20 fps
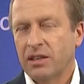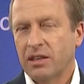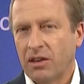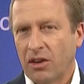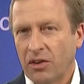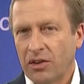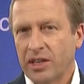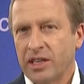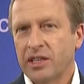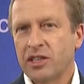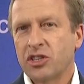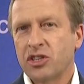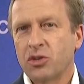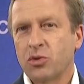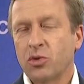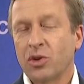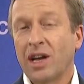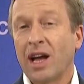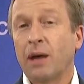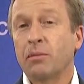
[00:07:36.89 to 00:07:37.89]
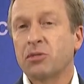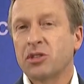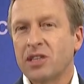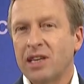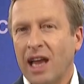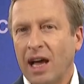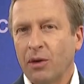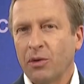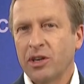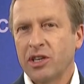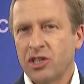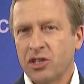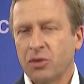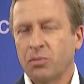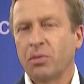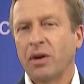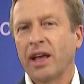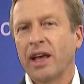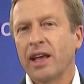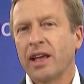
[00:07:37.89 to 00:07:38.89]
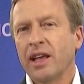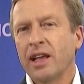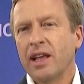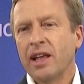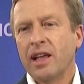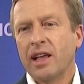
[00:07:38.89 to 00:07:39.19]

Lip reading: a lot into comes now into play.